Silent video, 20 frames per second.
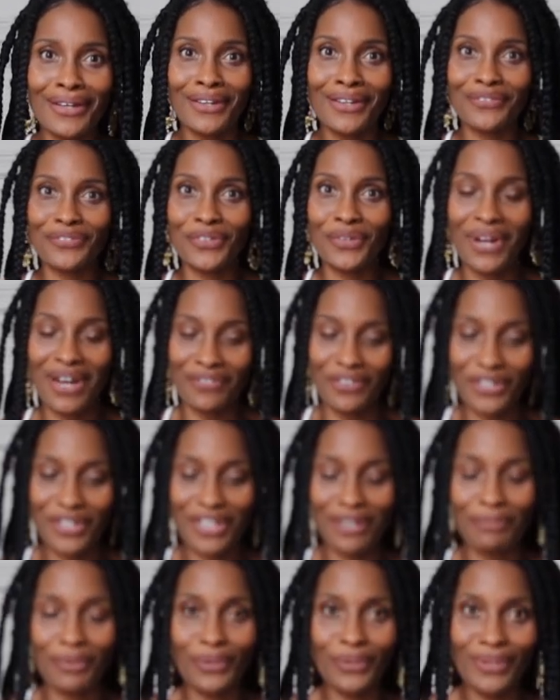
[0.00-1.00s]
If you haven't
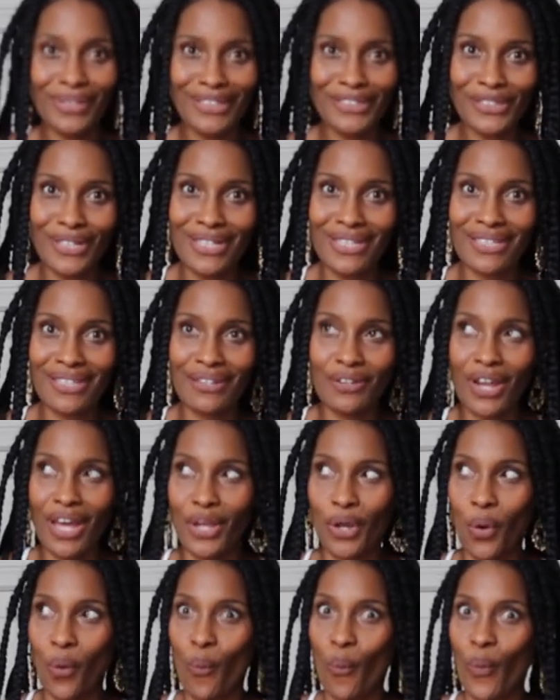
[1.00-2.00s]
heard about Ulla Johnson,
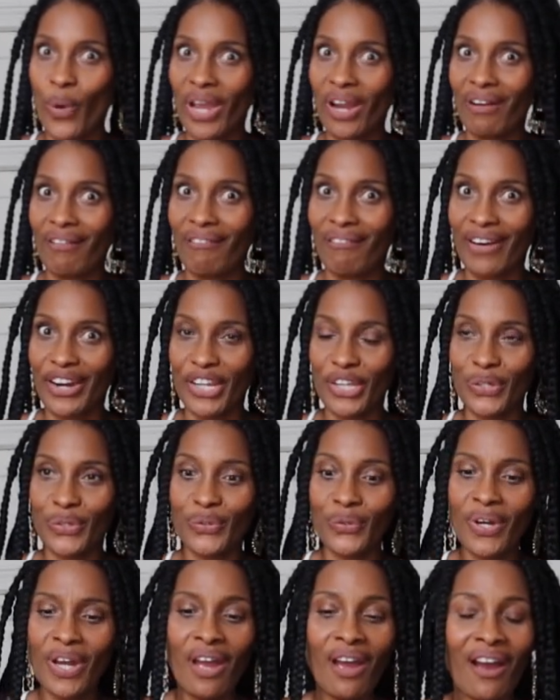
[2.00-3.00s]
like where are
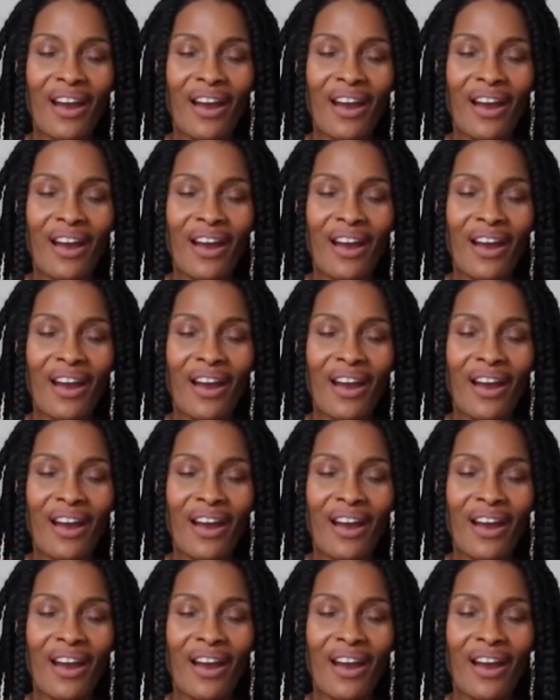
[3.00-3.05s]
you?